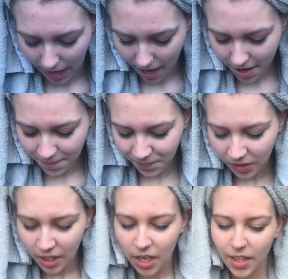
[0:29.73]
there.
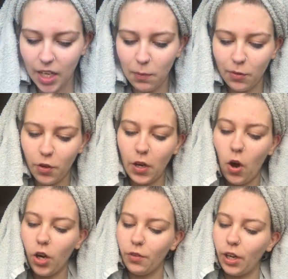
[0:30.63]
Then we've got the
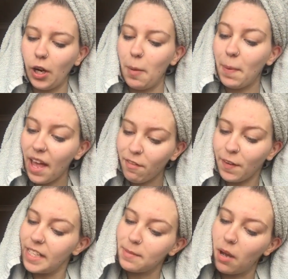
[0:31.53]
Holler and Glow Bare
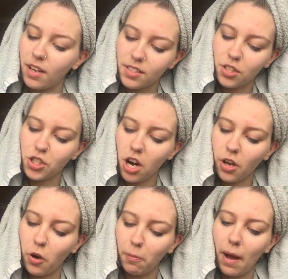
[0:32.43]
Face Mask,
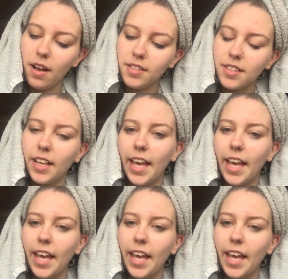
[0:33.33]
Charcoal Mask,